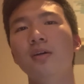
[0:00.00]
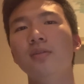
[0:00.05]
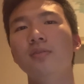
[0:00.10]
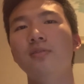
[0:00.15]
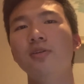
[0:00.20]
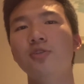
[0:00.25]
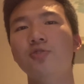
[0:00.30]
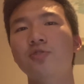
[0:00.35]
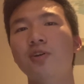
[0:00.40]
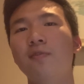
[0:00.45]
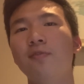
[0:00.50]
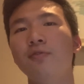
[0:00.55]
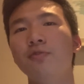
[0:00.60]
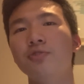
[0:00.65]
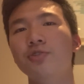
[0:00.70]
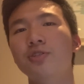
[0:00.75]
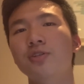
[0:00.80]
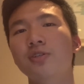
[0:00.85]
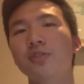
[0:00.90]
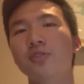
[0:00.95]
These
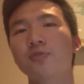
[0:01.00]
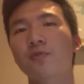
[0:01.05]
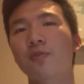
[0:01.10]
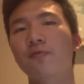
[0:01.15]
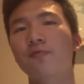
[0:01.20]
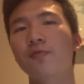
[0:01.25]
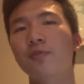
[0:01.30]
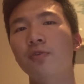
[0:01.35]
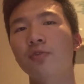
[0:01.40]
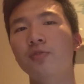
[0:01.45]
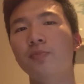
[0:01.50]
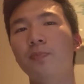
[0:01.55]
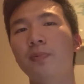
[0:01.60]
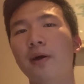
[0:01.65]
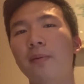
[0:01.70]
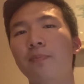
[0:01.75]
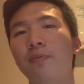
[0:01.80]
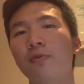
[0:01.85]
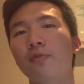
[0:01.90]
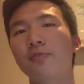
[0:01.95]
revolutions were fueled
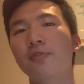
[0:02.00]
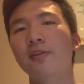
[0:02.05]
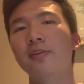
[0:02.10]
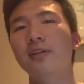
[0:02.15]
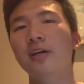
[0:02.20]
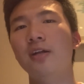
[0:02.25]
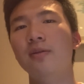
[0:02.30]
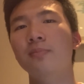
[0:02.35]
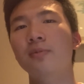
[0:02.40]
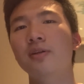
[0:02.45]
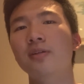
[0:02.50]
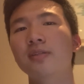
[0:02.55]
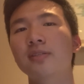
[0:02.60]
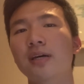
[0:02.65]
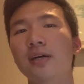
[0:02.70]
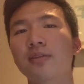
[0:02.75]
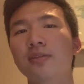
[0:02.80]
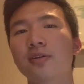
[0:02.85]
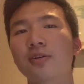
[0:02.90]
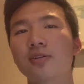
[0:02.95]
by both Enlightenment
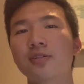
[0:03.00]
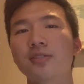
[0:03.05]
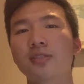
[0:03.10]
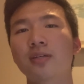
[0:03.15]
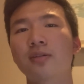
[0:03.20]
ideas